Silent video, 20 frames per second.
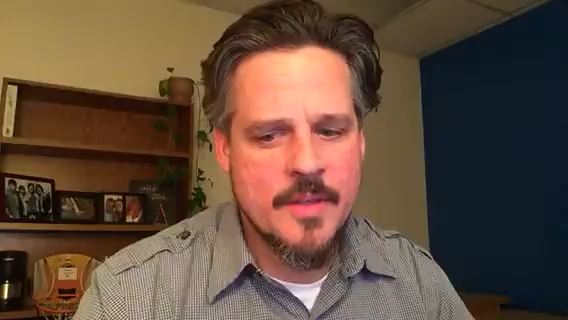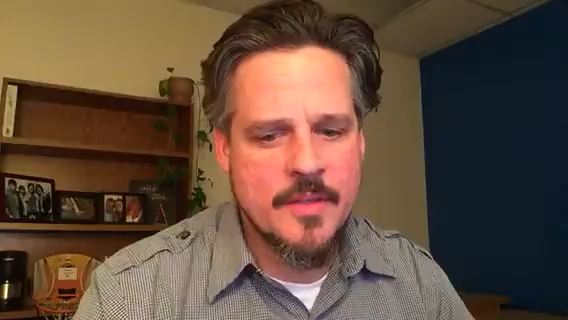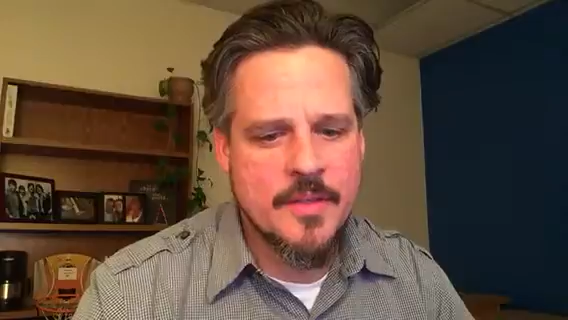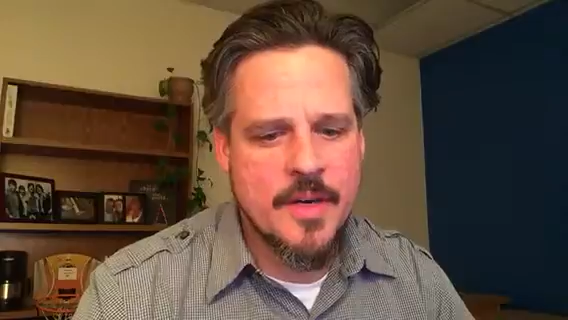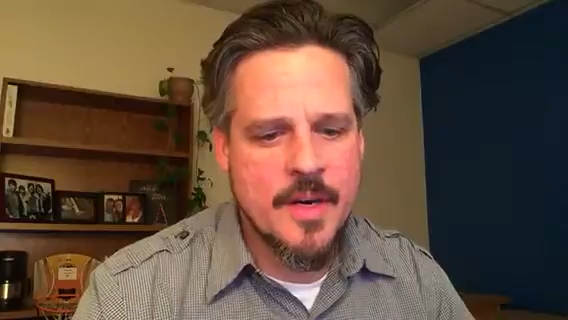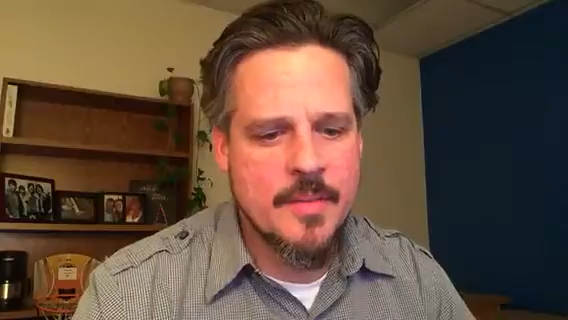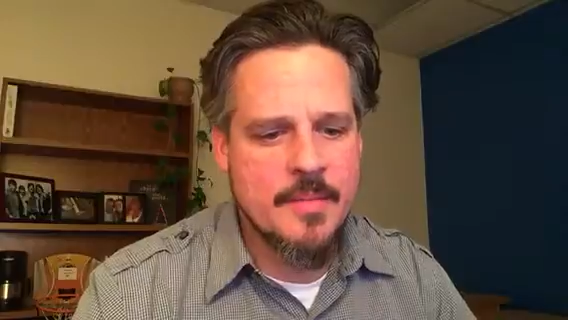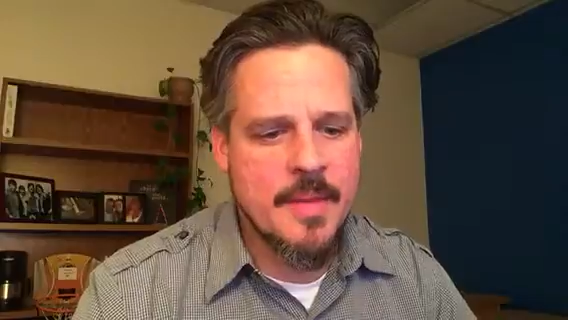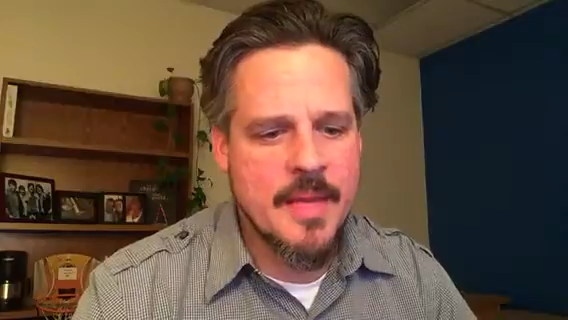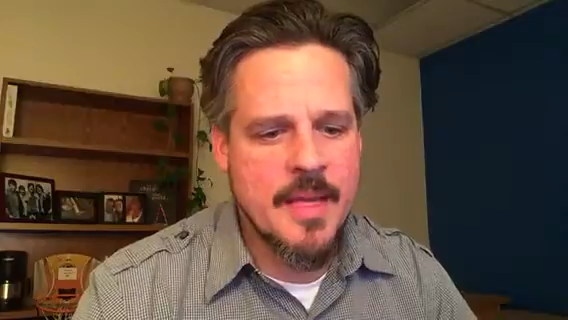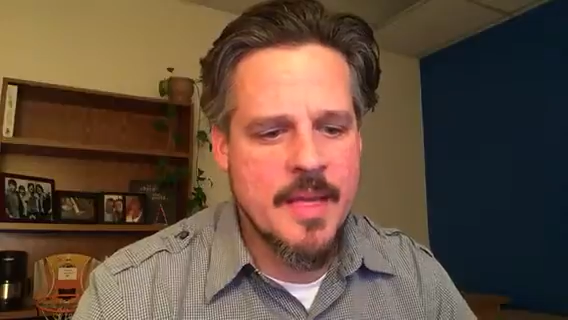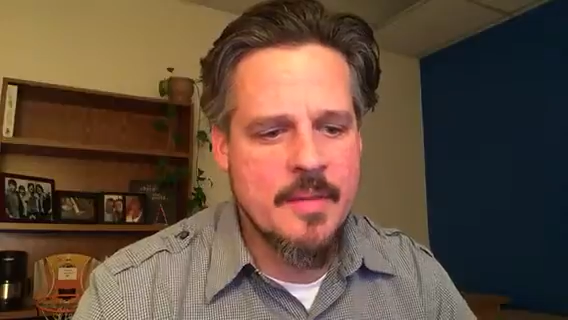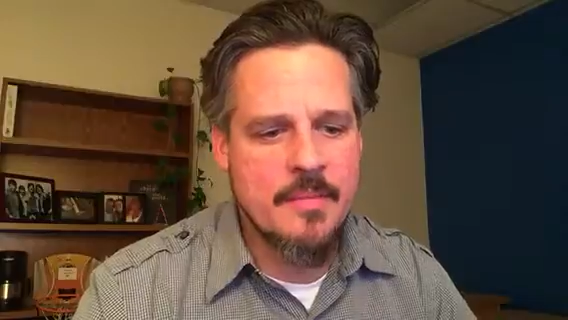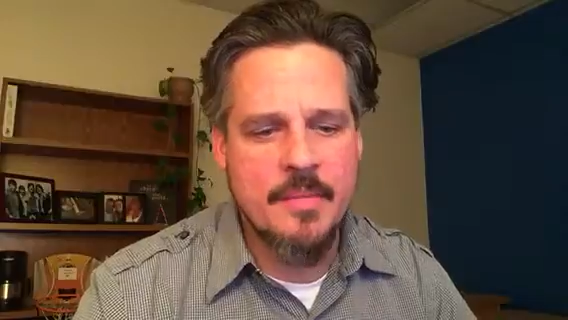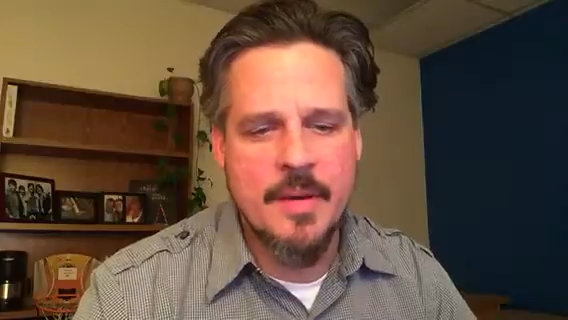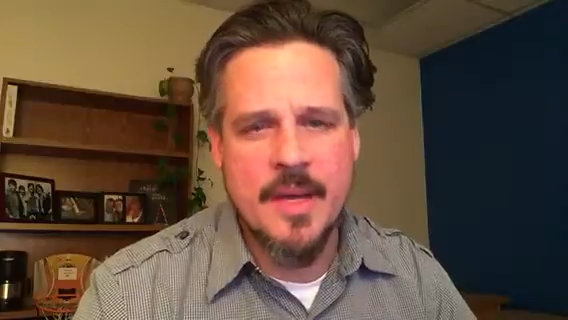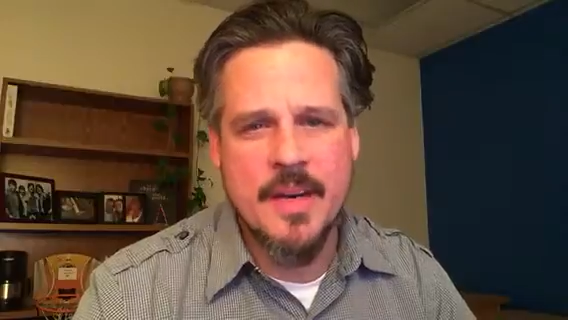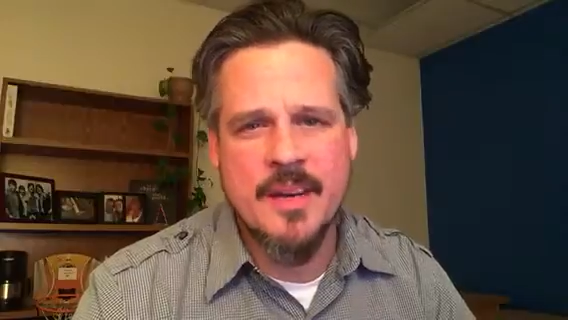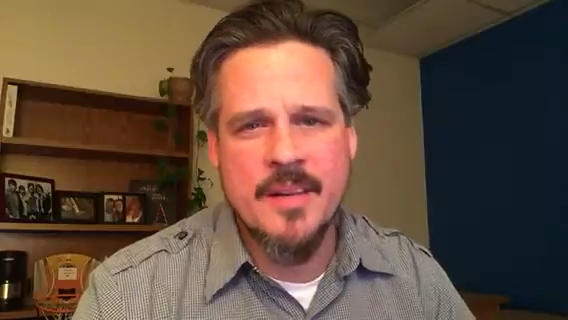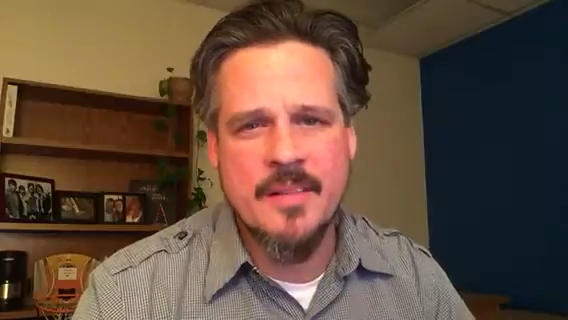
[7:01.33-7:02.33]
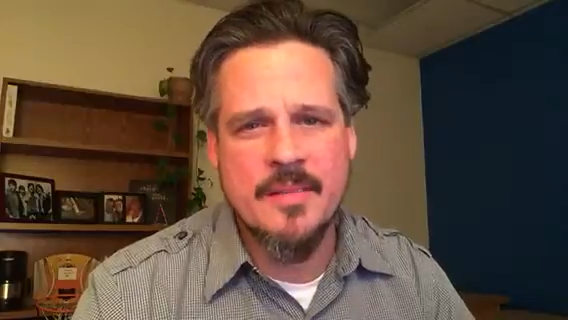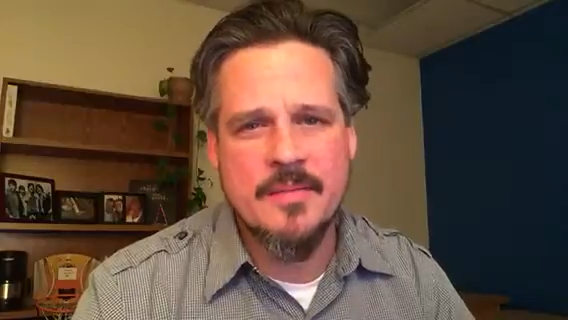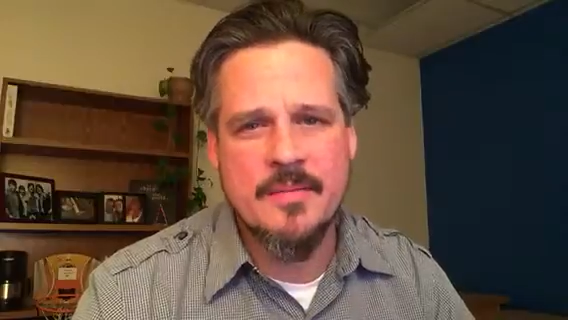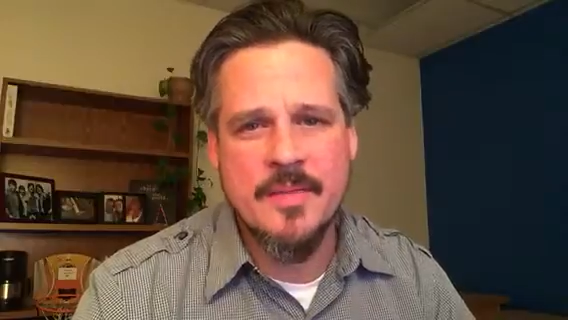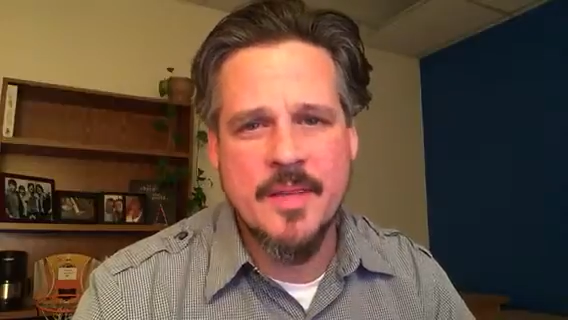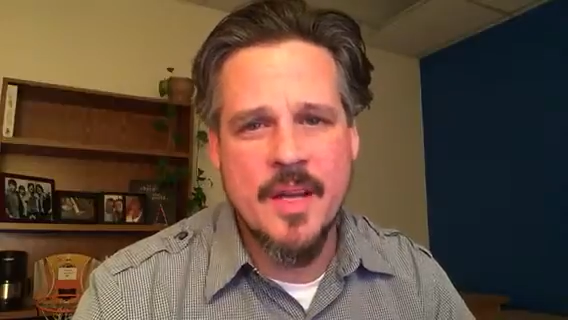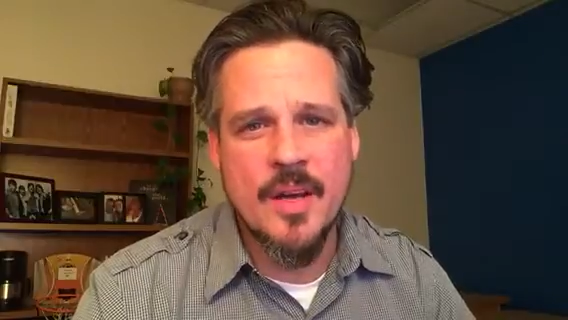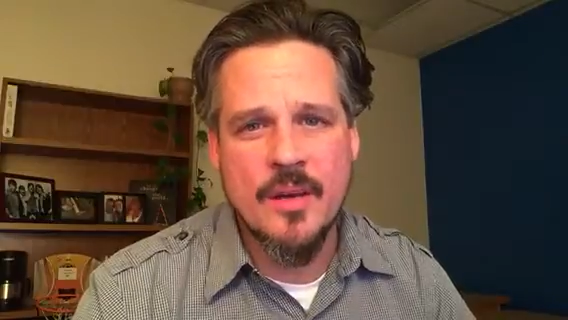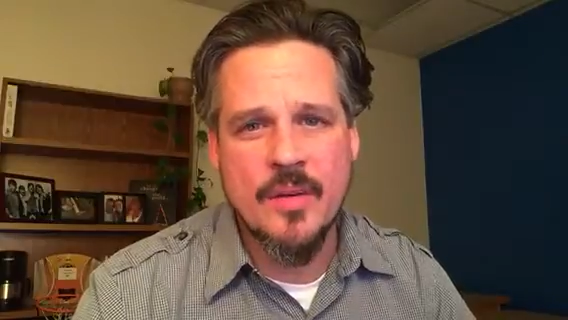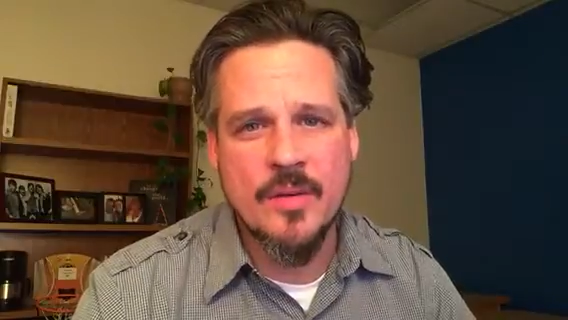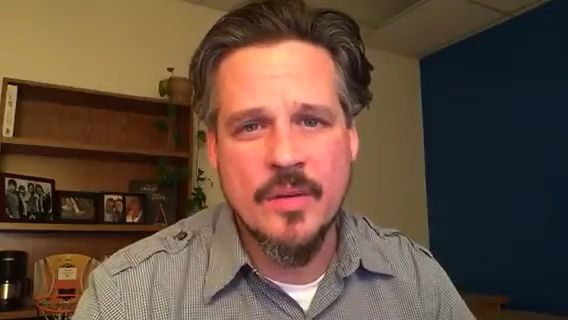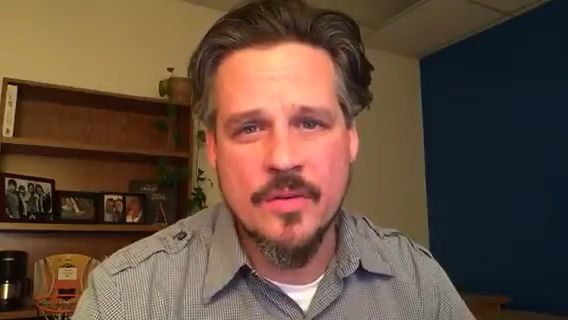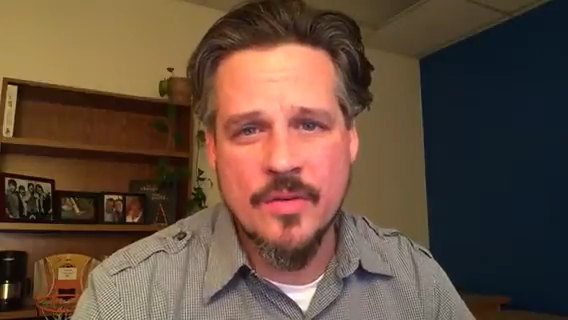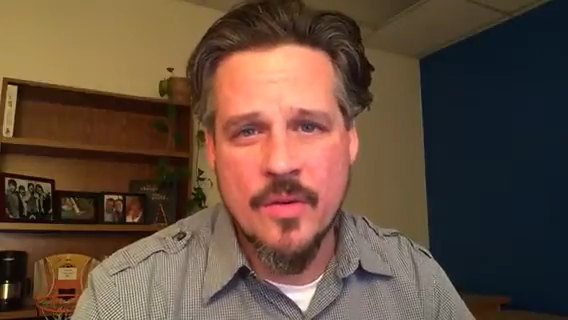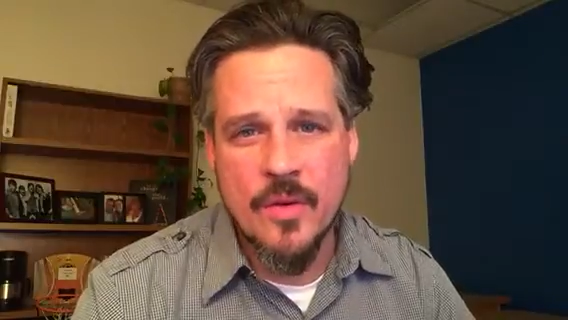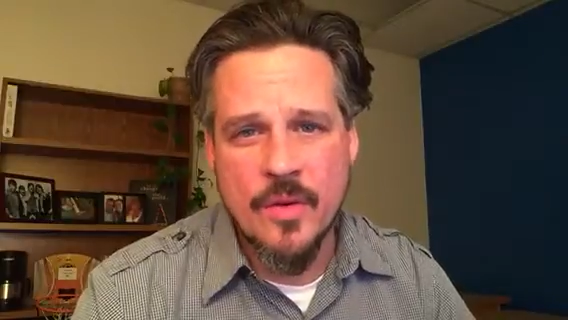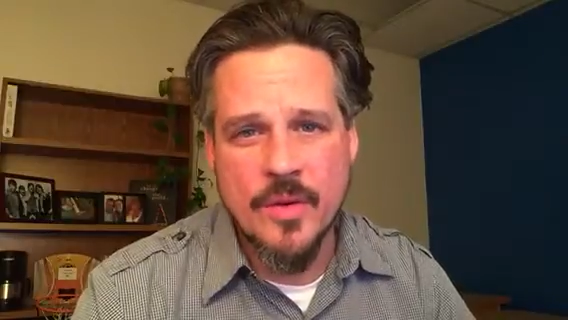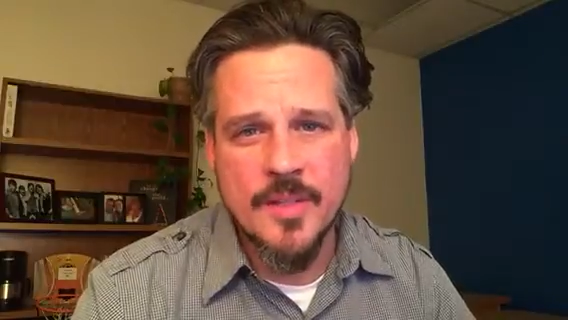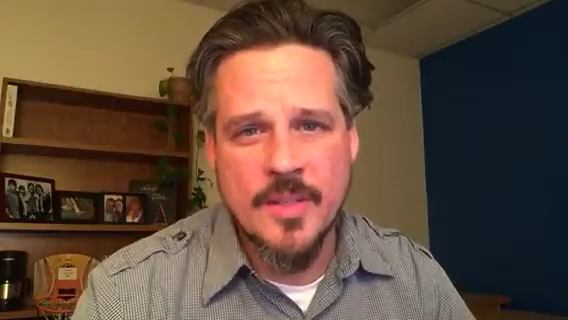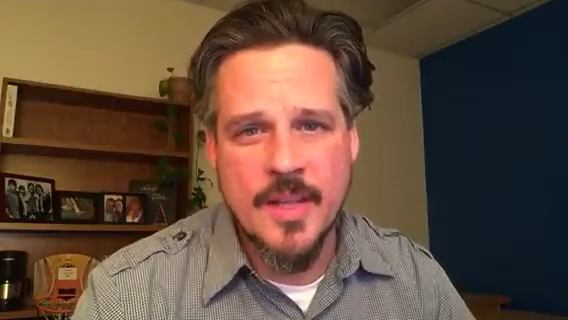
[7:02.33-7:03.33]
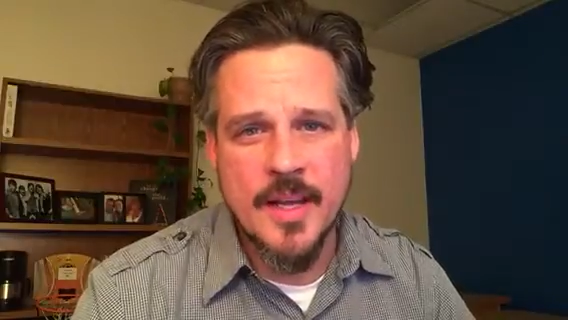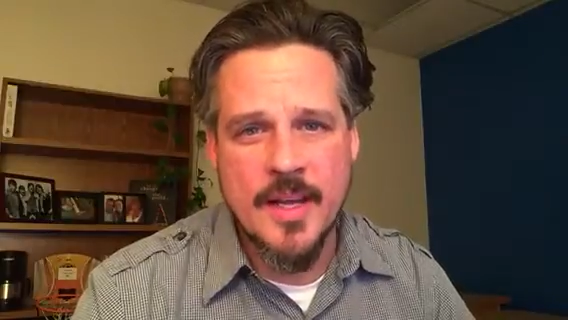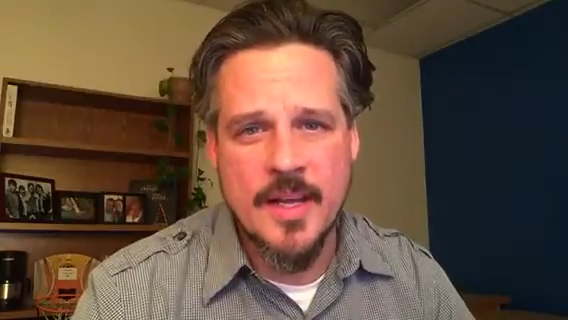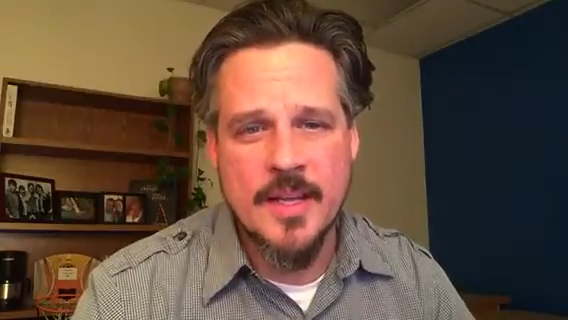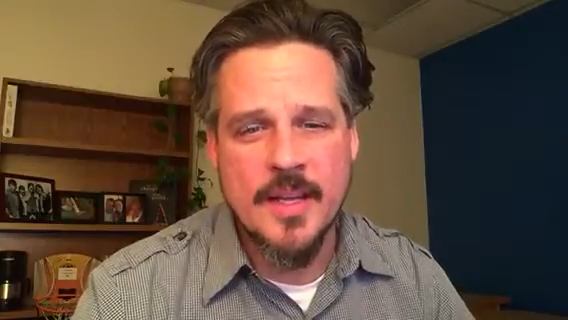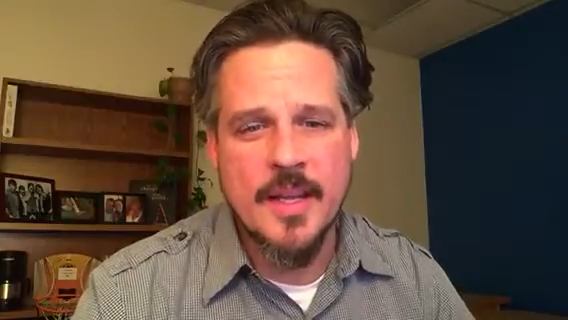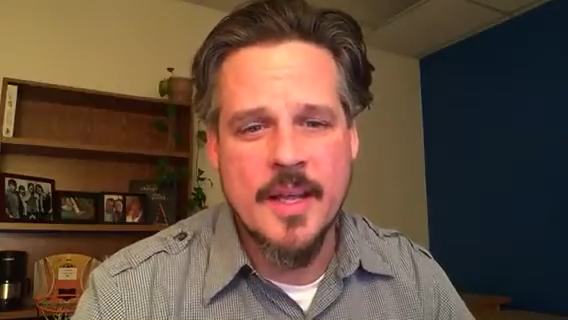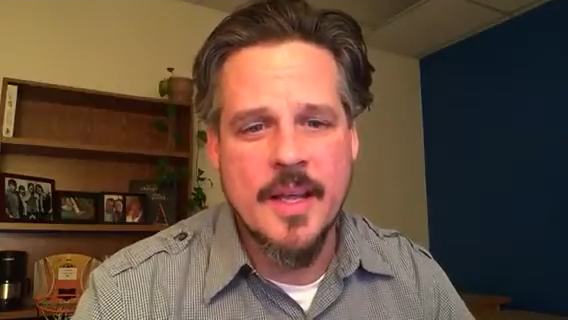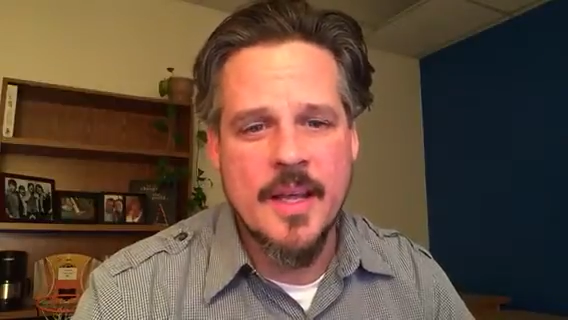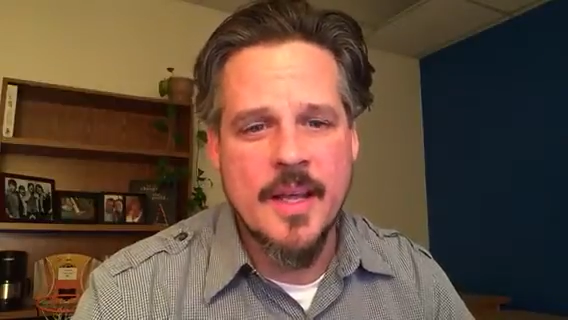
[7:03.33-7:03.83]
to try to make it better? No, of course not.